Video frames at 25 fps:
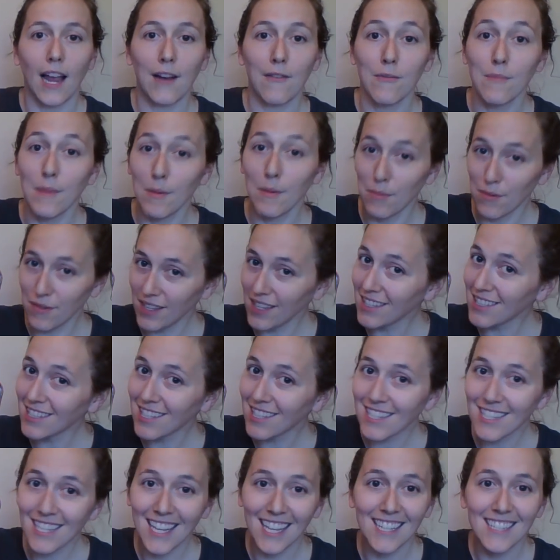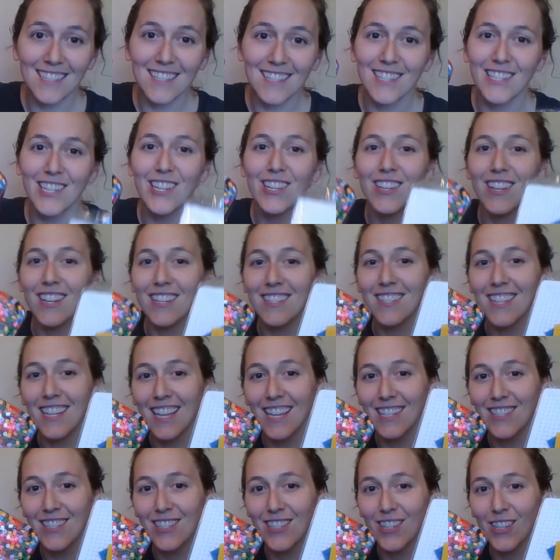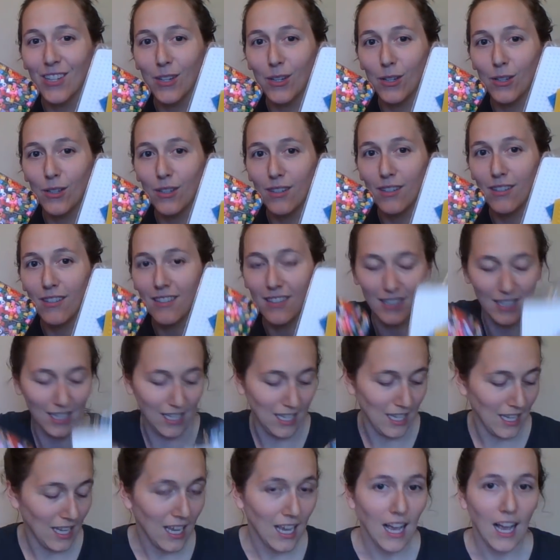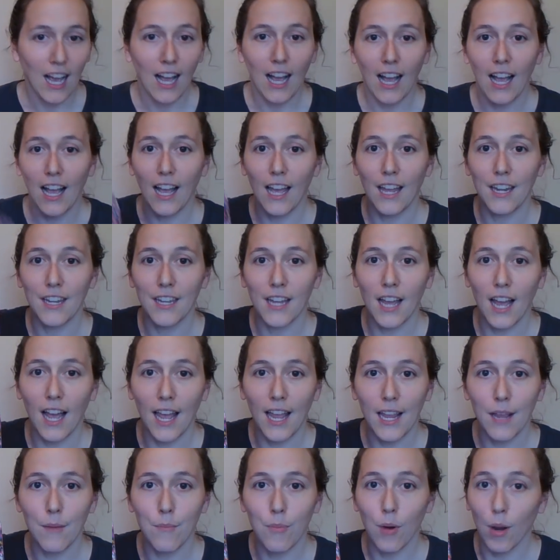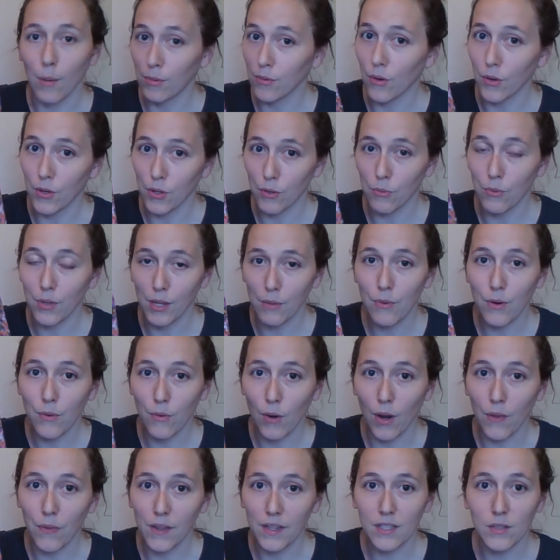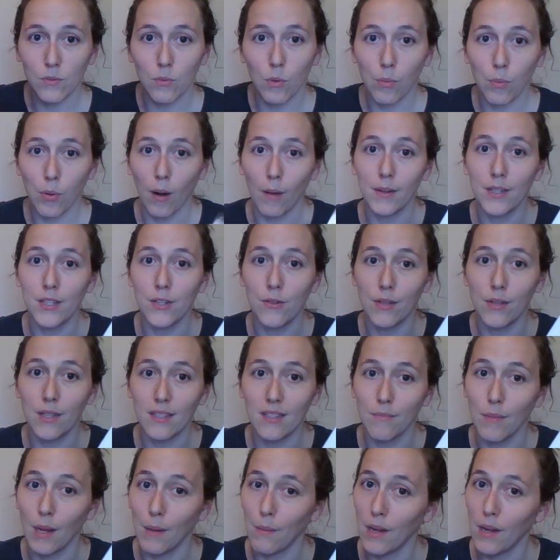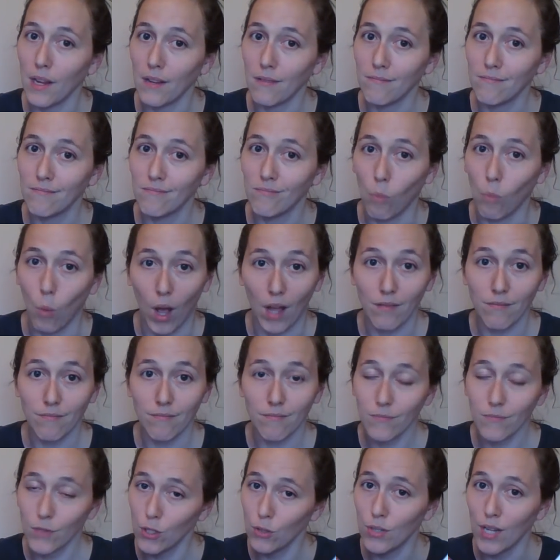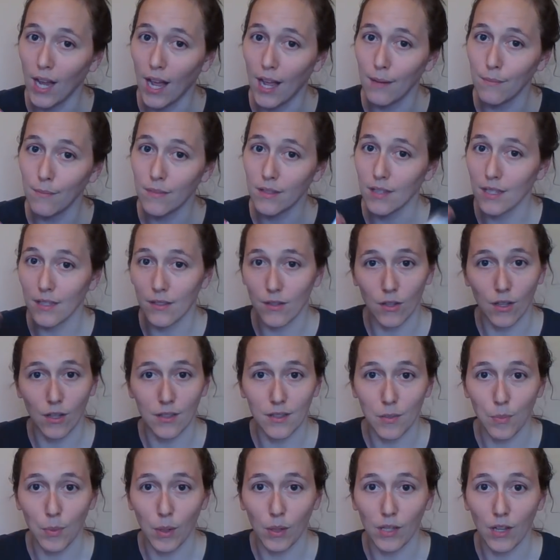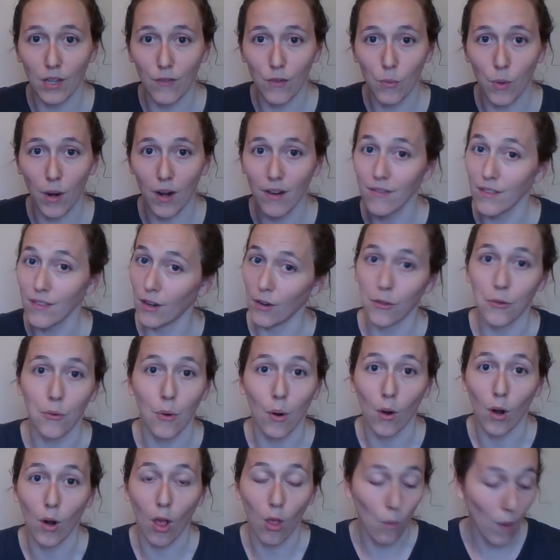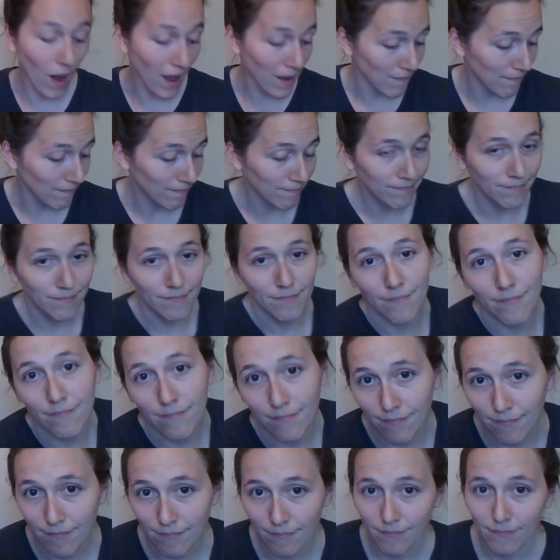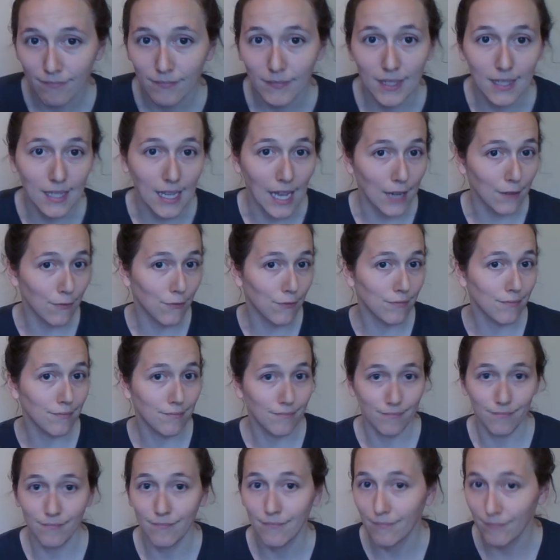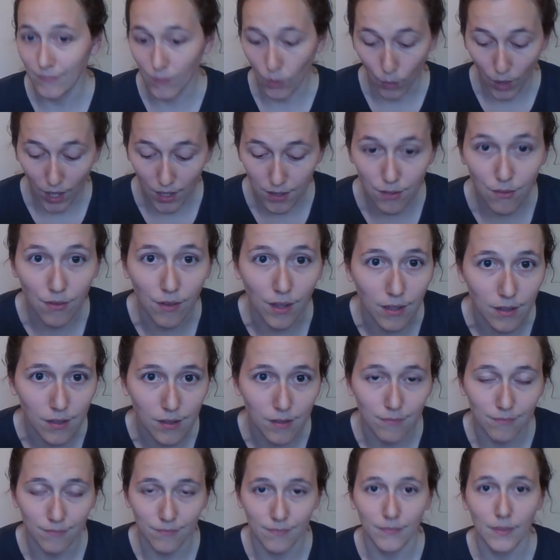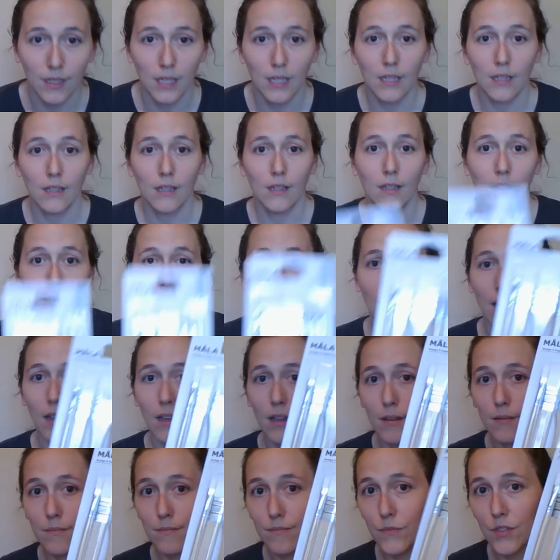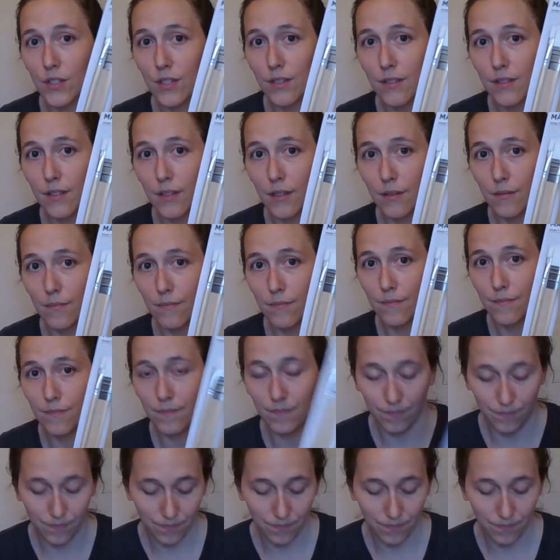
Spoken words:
I remember these as a kid too, and I am probably going to really regret this. We'll probably do this maybe 1-2 times. These will get spilled everywhere, and then I'll throw it all away. It's kind of the way I do things. Just some